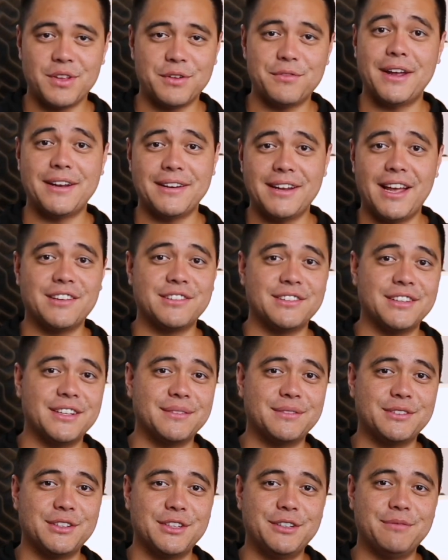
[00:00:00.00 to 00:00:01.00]
Fantastic.
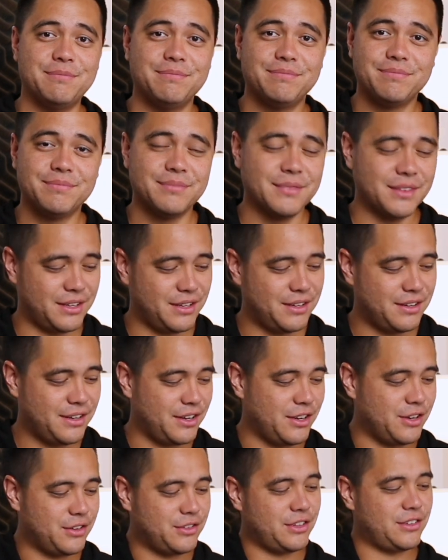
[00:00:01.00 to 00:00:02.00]
So
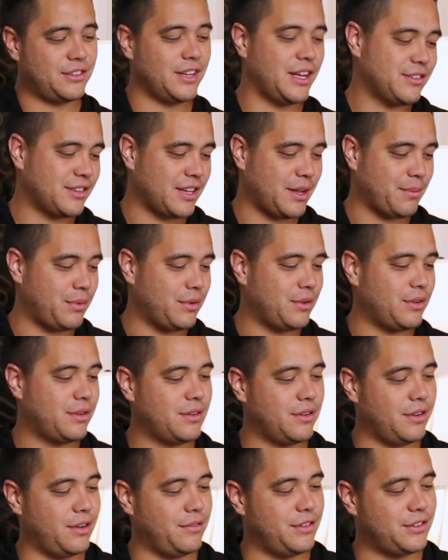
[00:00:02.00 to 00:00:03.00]
here's a sound sample
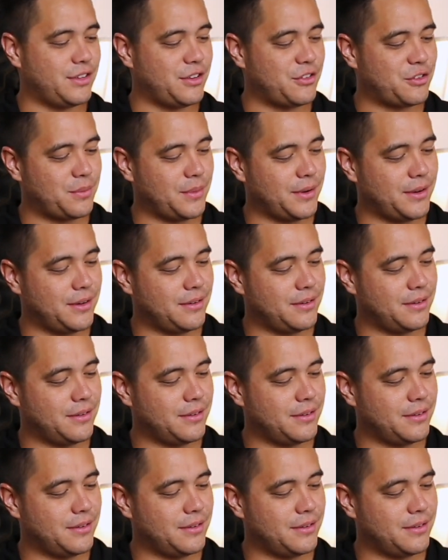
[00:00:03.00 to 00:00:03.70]
of this instrument.